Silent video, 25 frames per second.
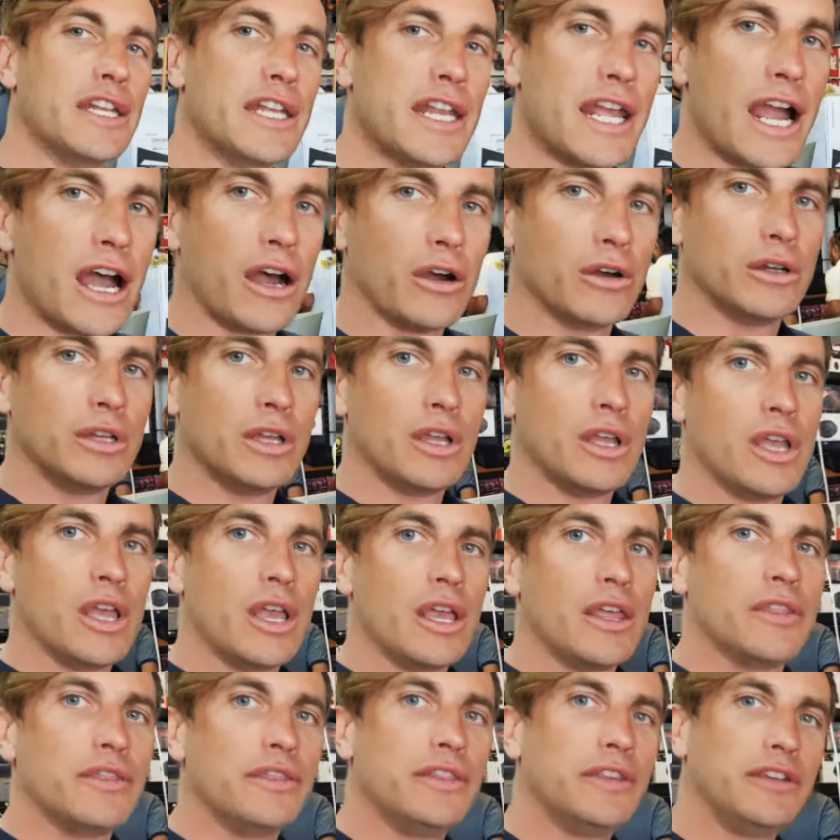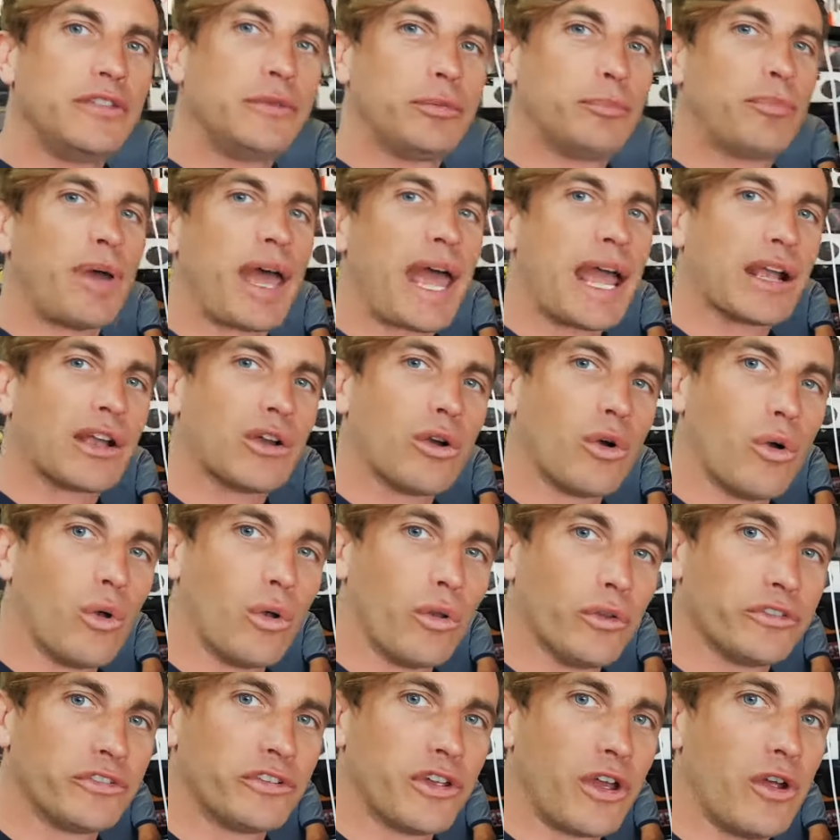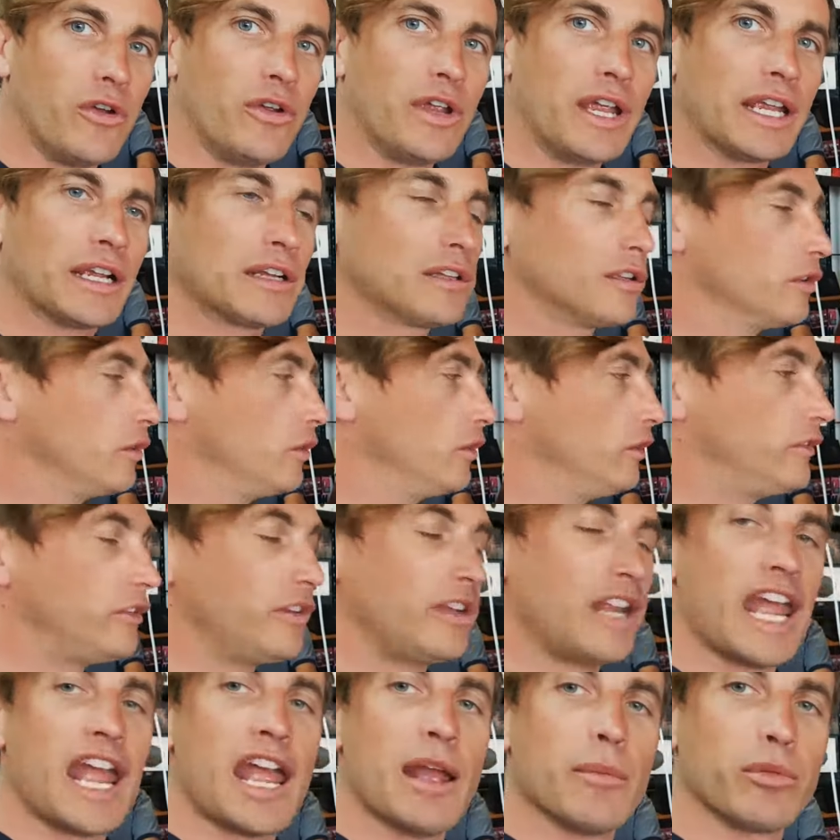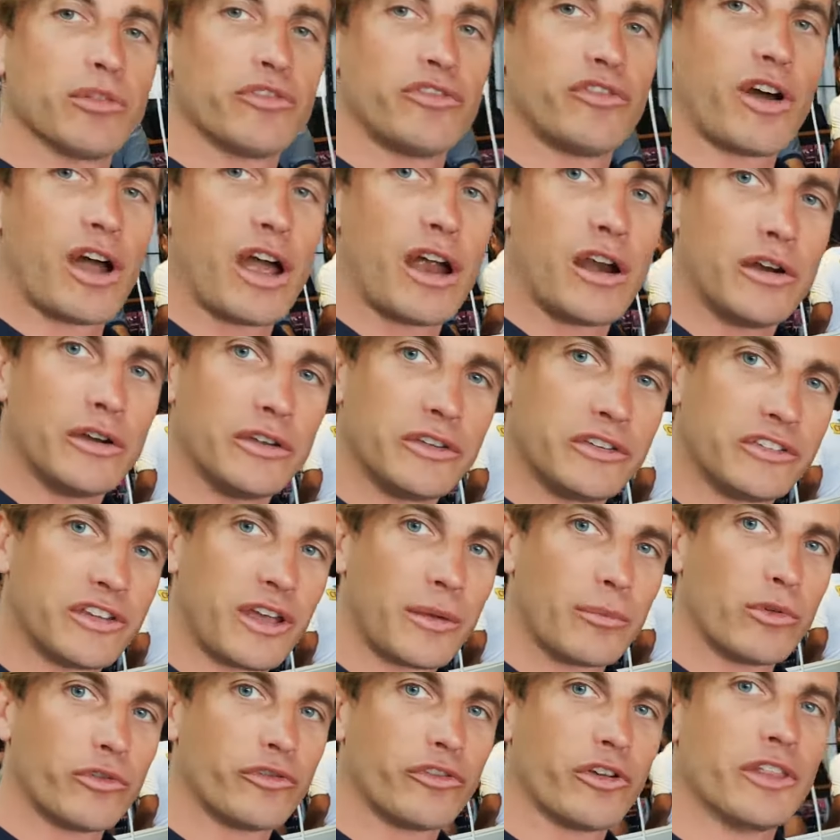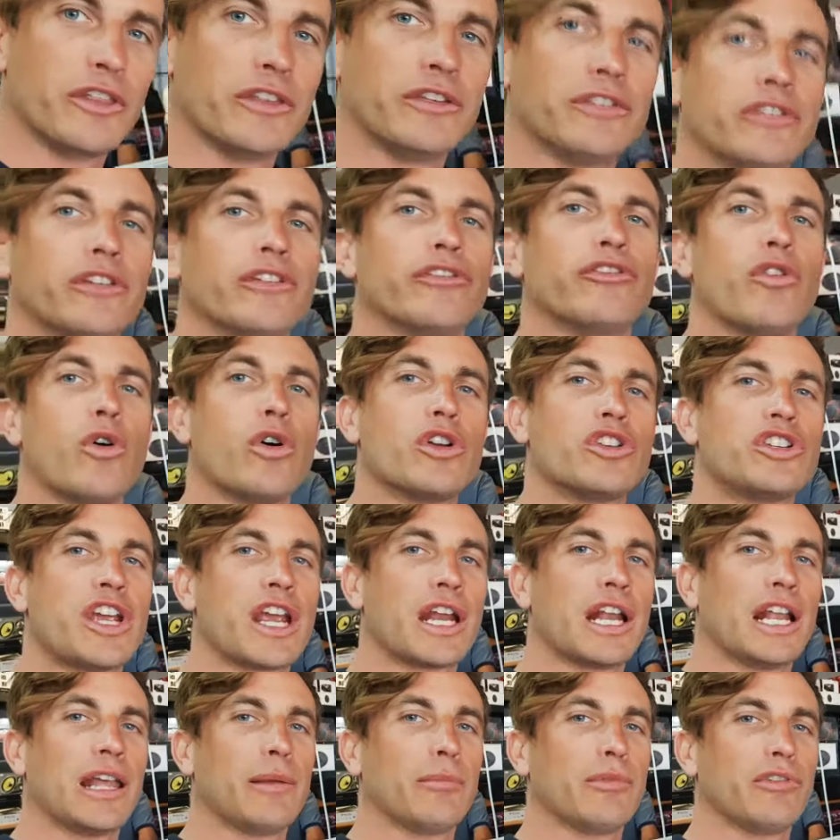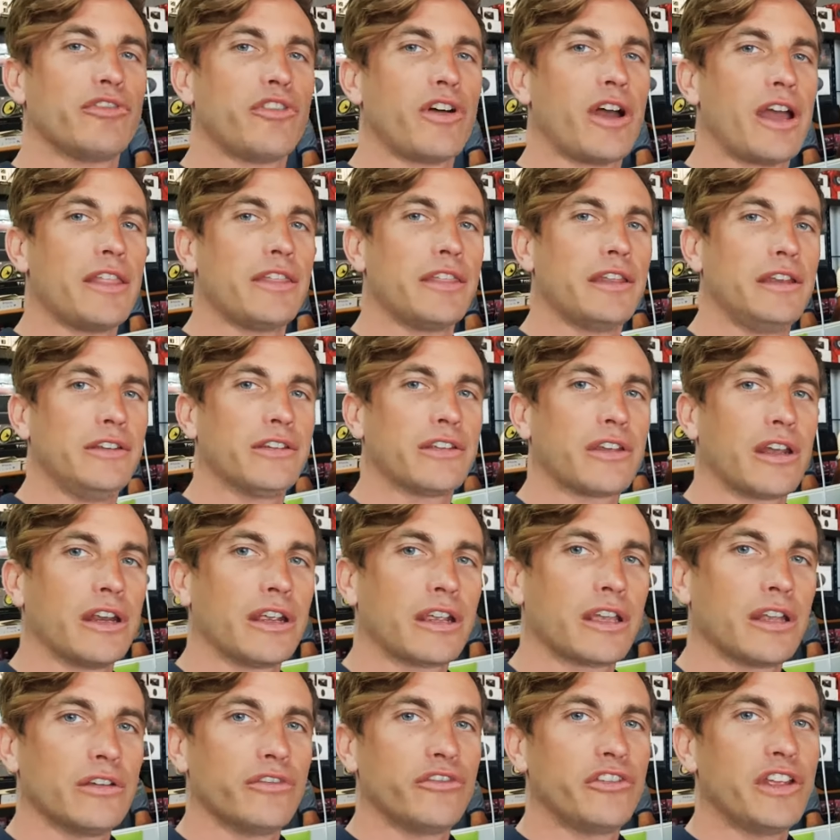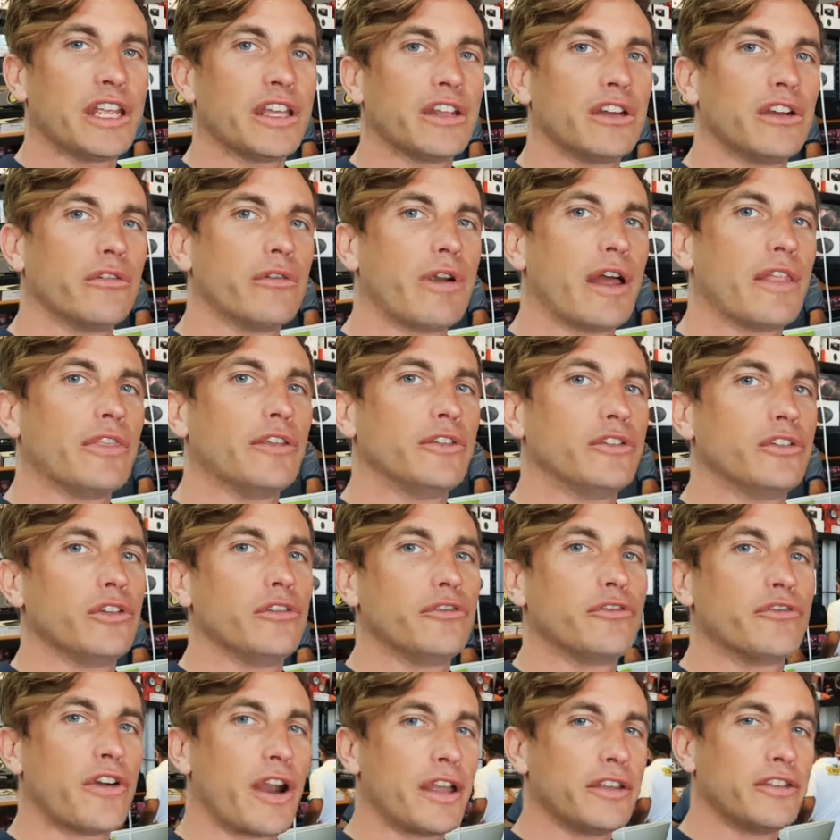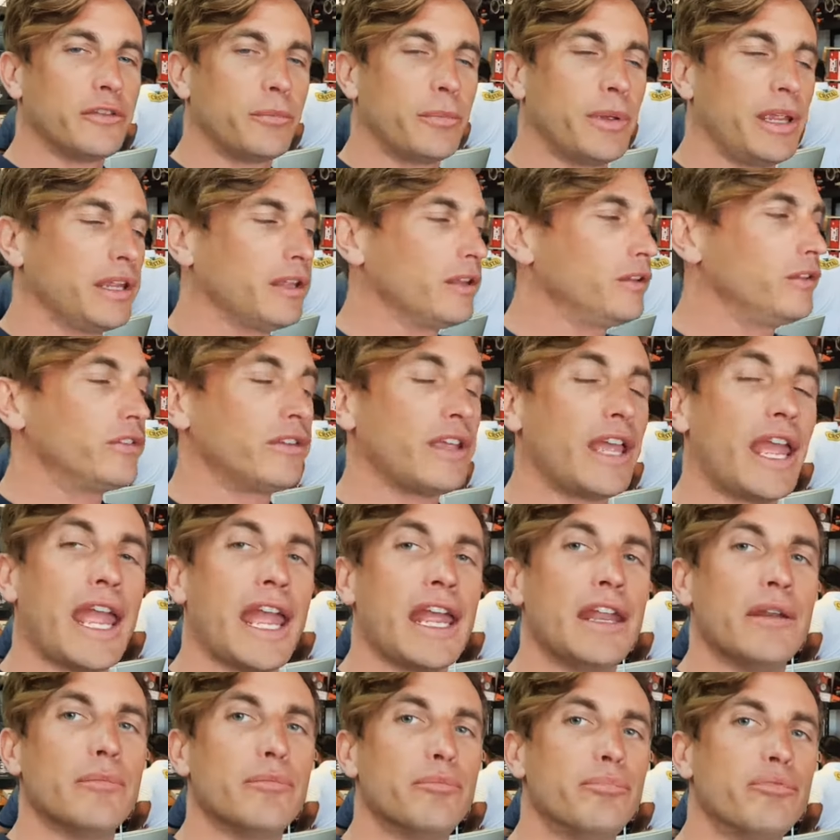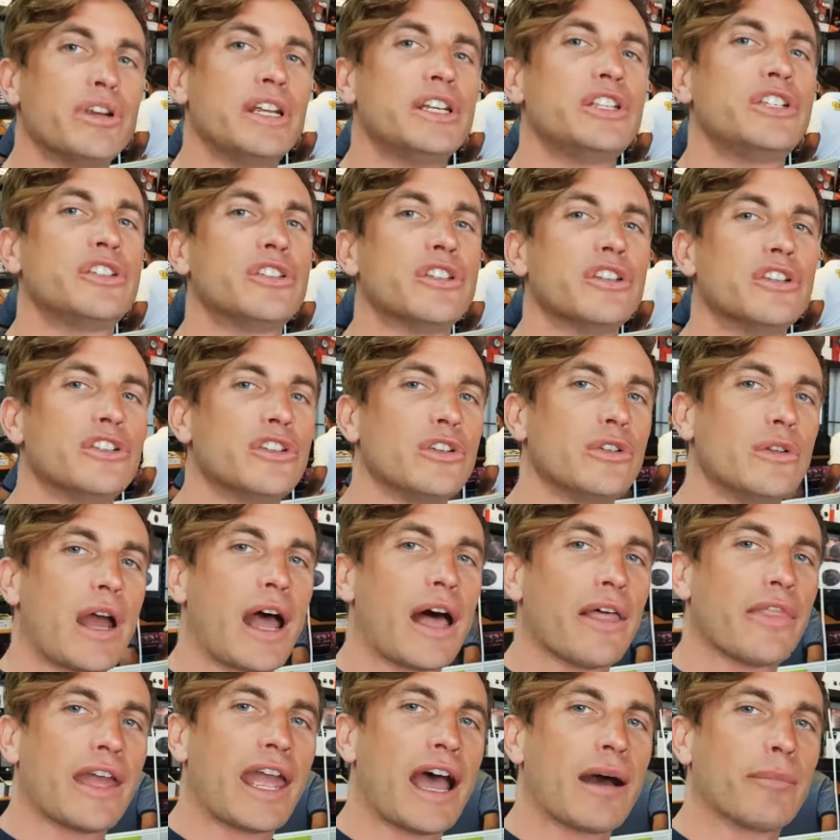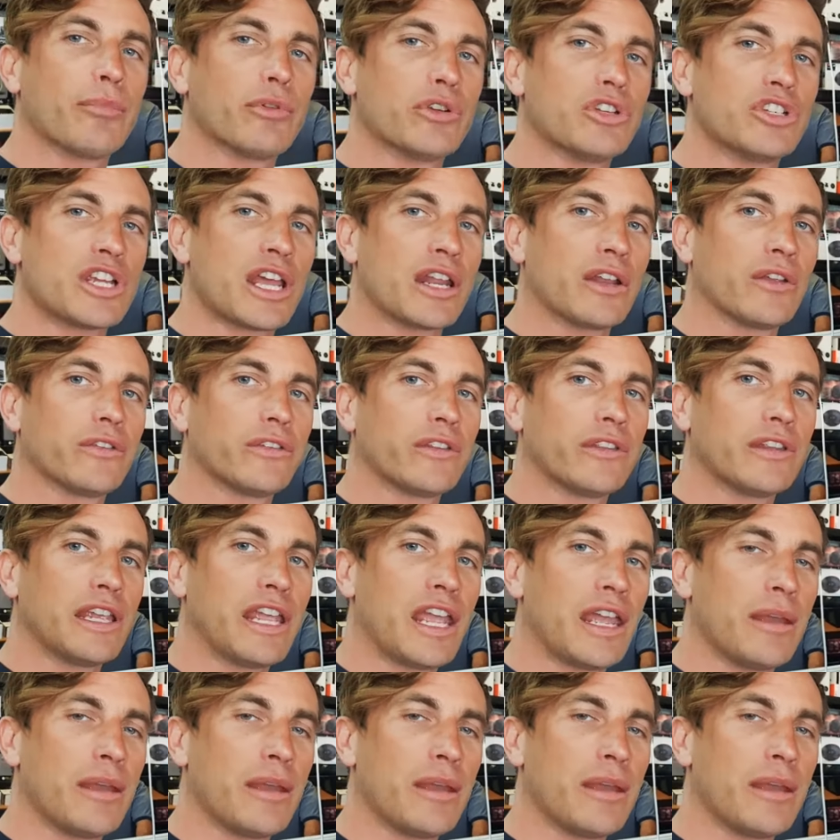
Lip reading: Now, this pack also includes an amplifier and subwoofer. This is a 4-channel amplifier that is going to configure to run the 2 front speakers and bridge the 2 other output channels of the